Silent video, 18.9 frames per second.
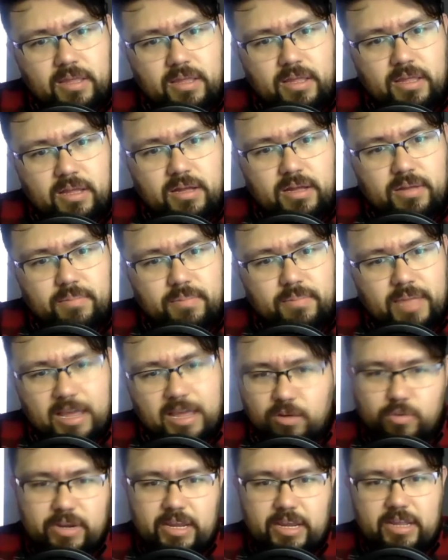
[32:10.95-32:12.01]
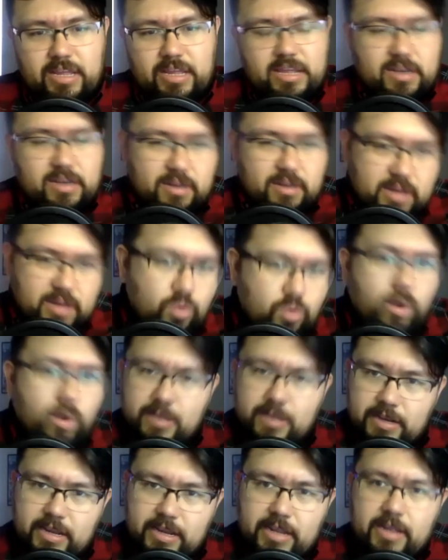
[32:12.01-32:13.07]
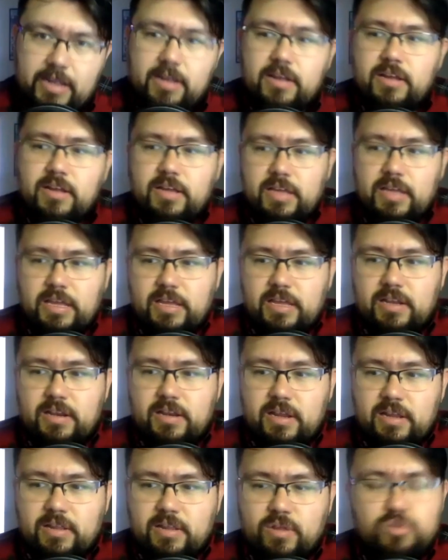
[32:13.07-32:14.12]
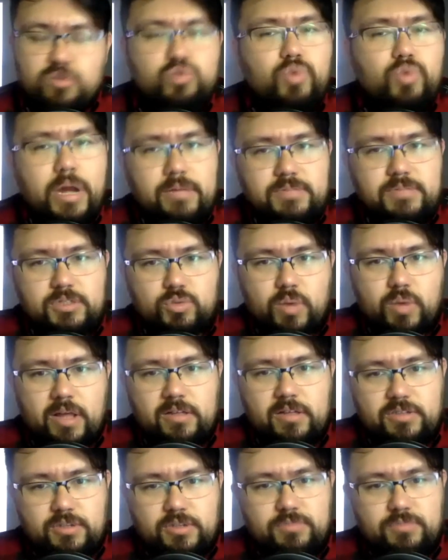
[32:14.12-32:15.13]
um, equity and equality in in those realms as well in terms of